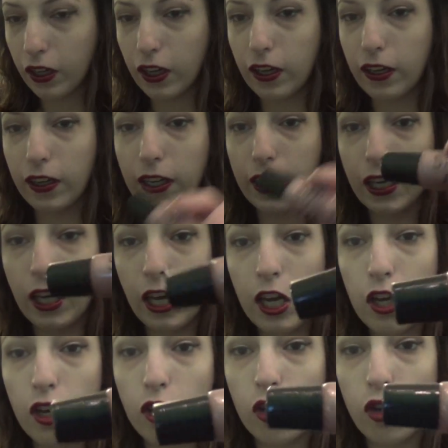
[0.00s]
and like
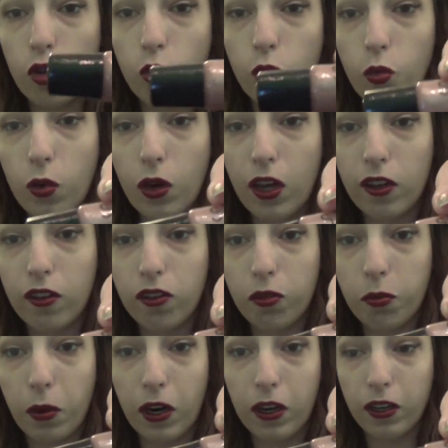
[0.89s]
a nude
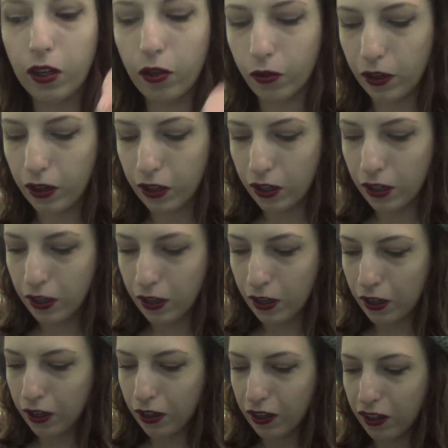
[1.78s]
sparkly one.
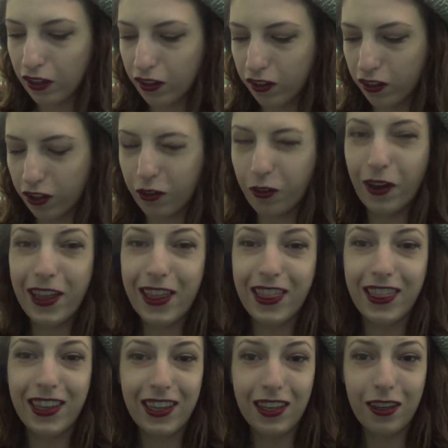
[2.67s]
So
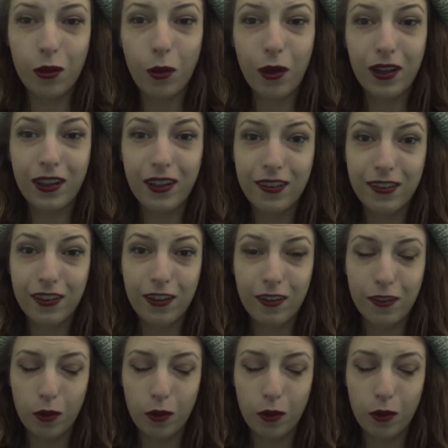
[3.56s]
thank you, Alyssa,